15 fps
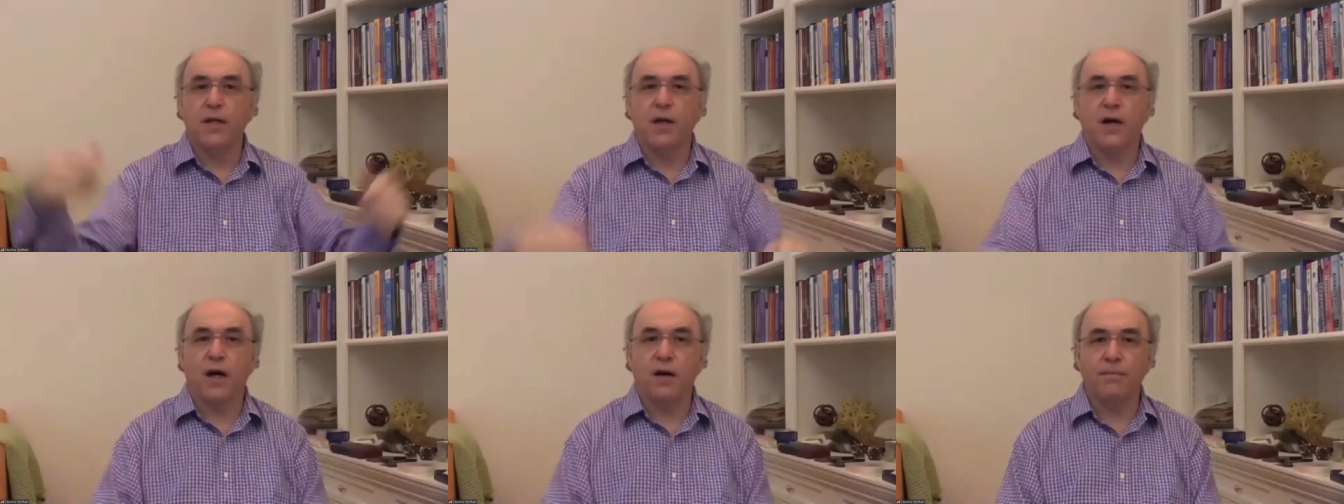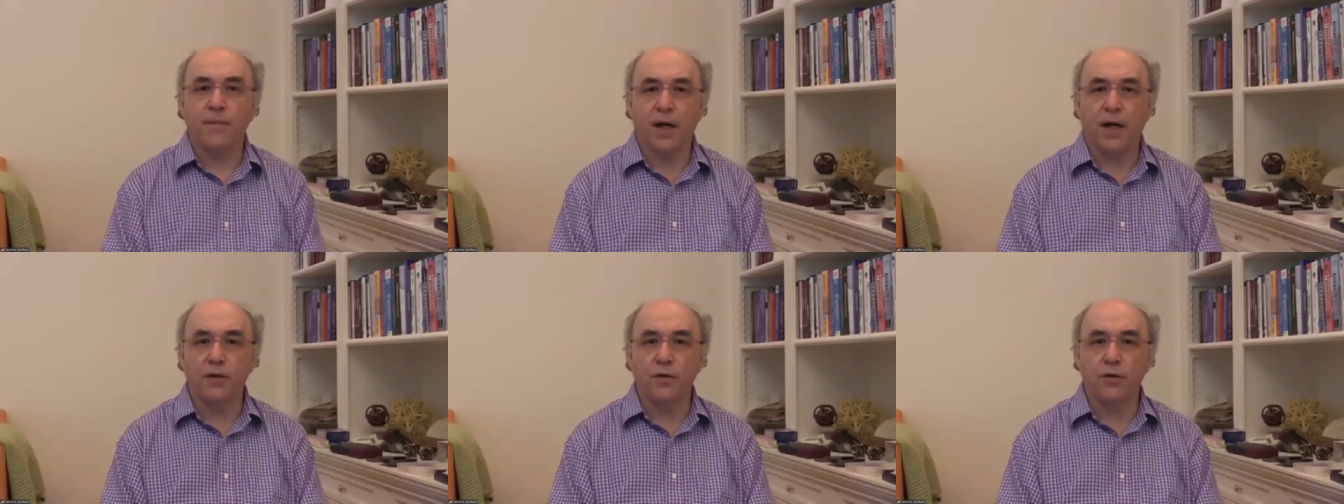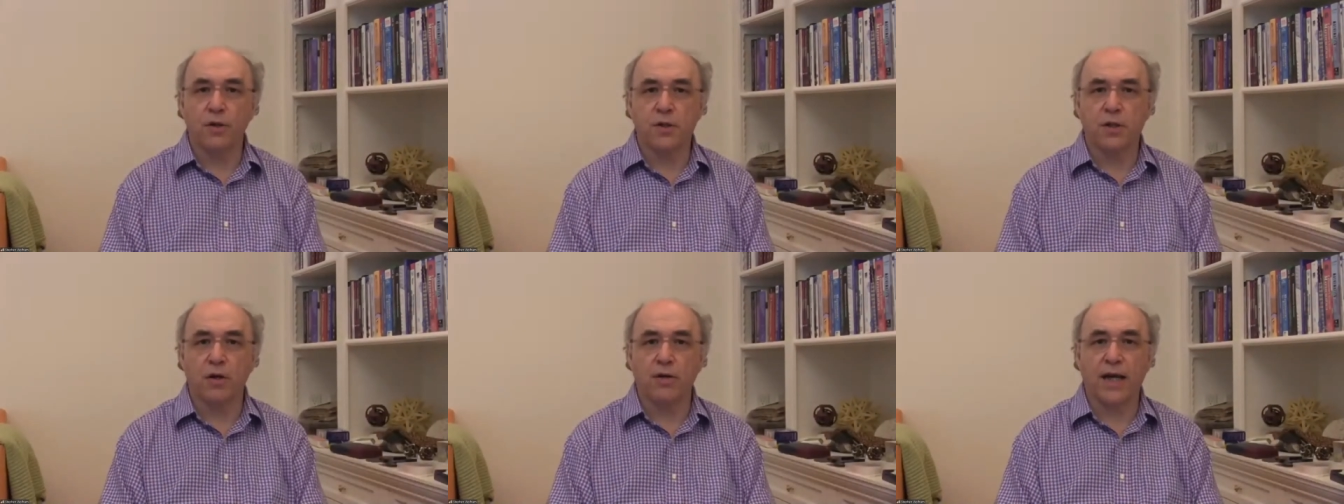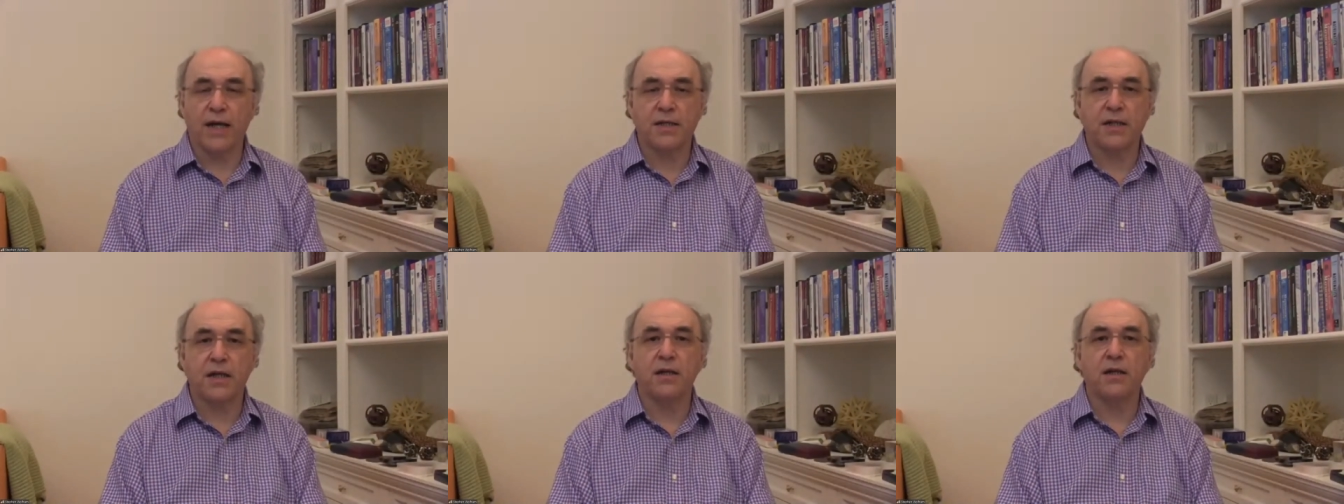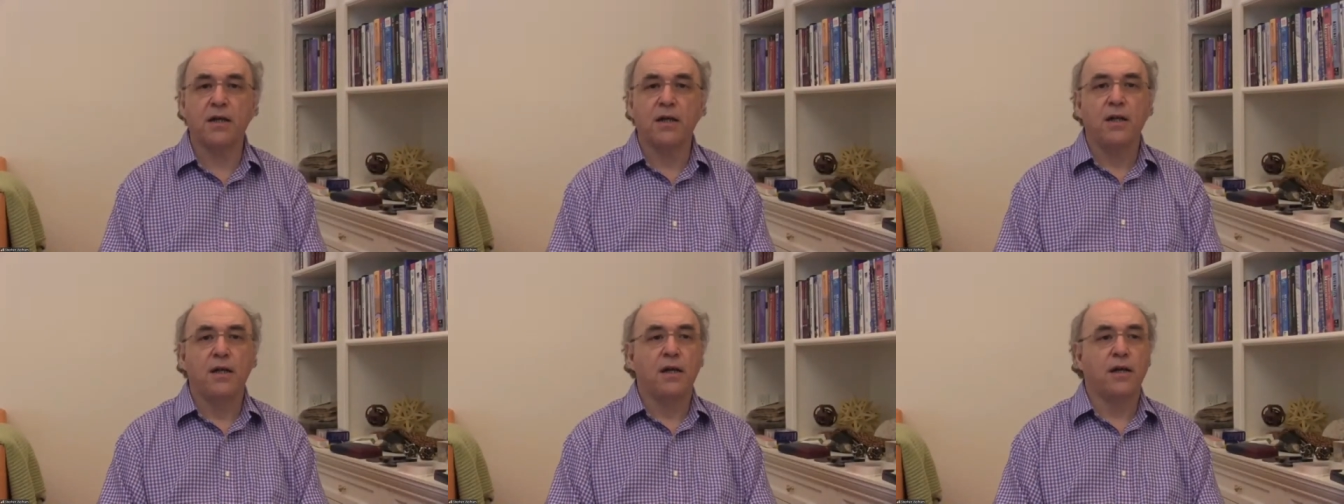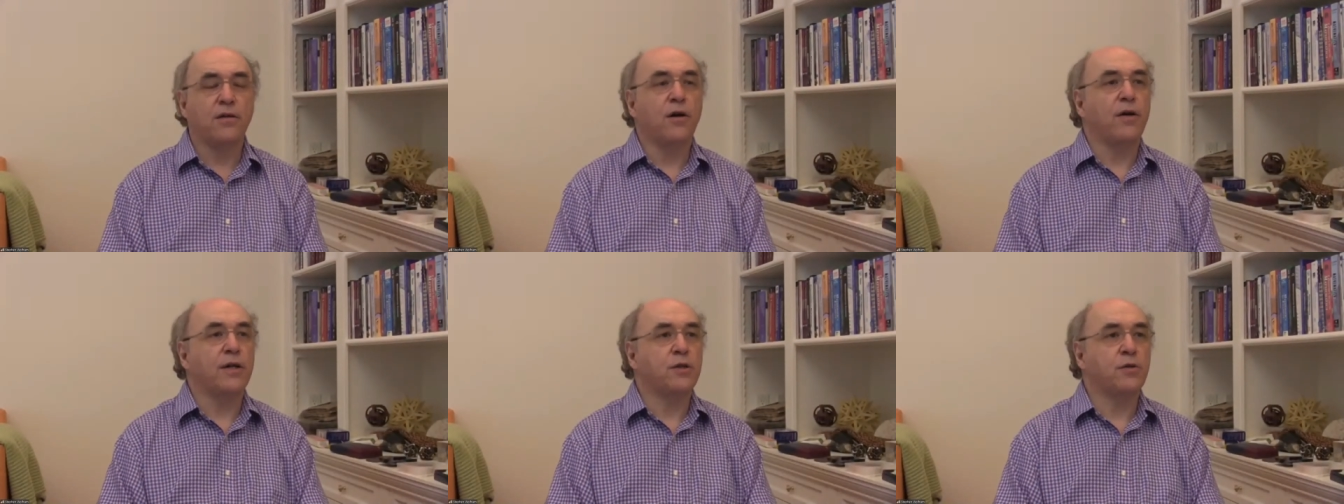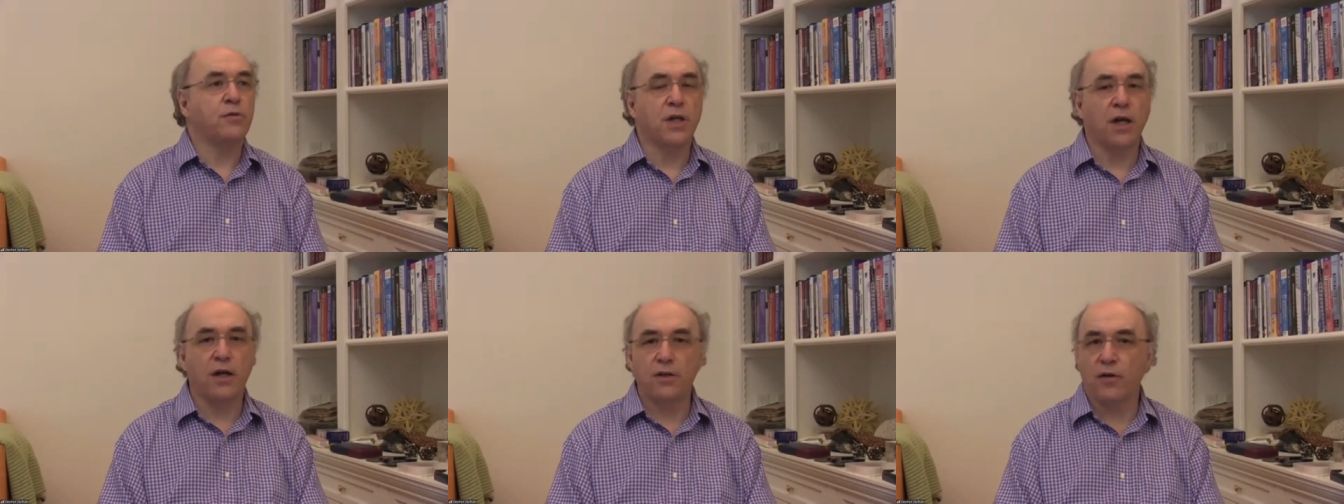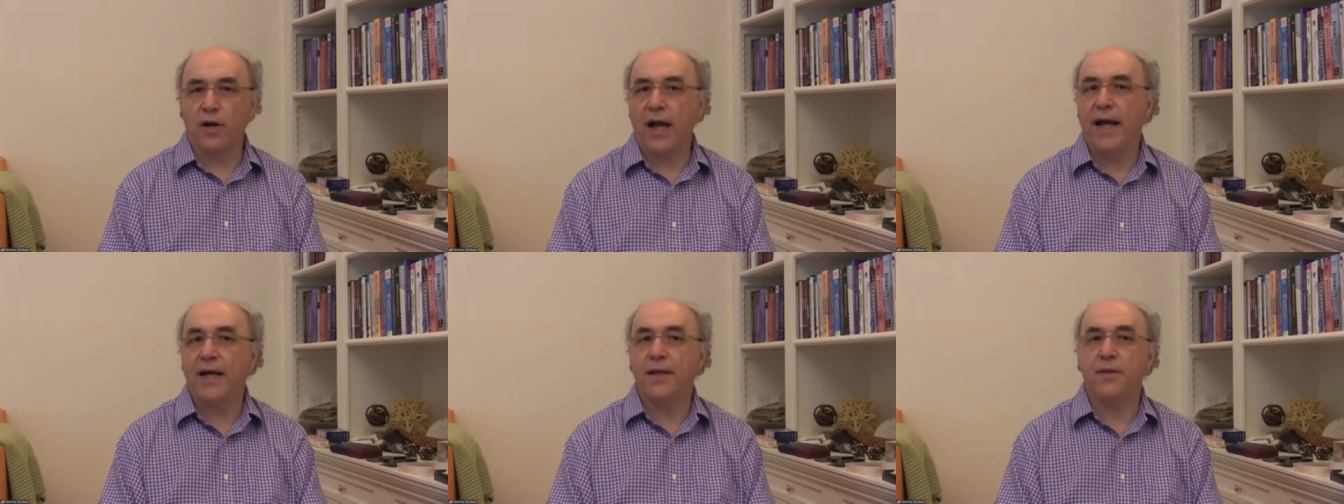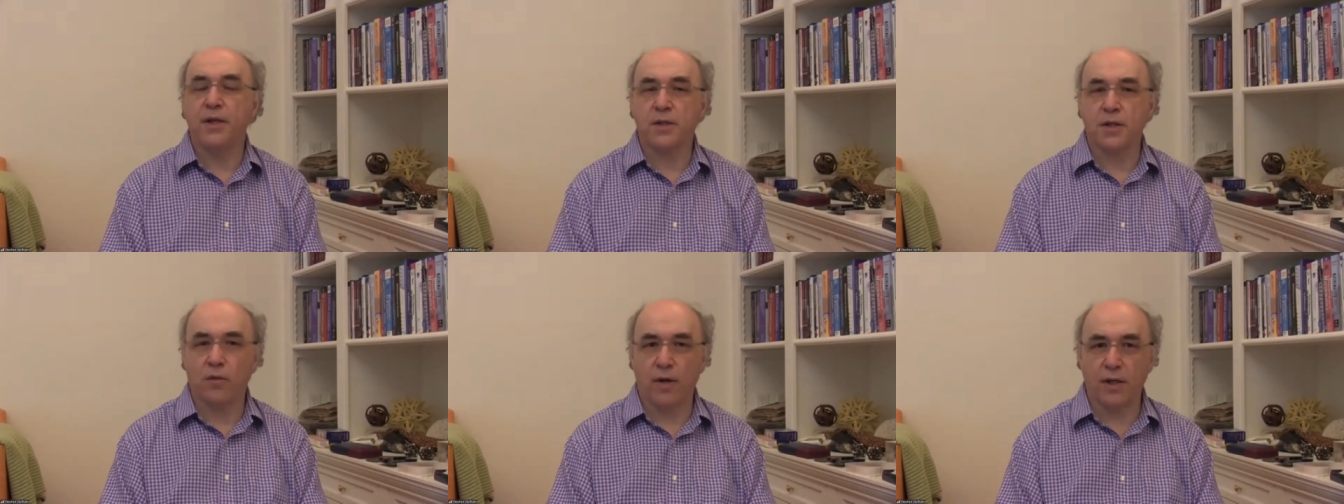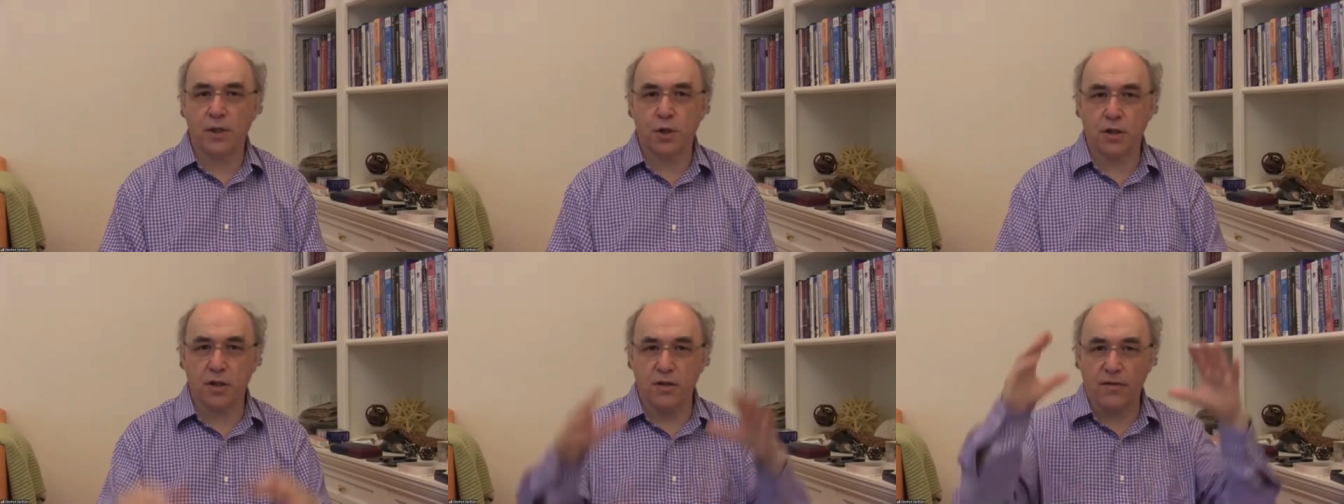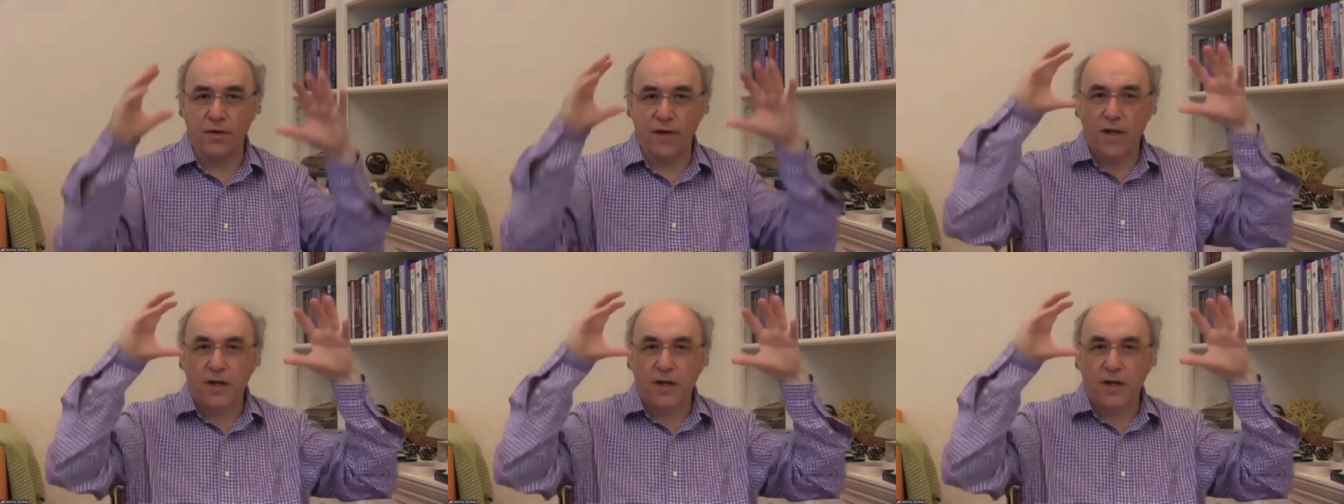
And you're also getting, you know, as you turn your head, there's a question of,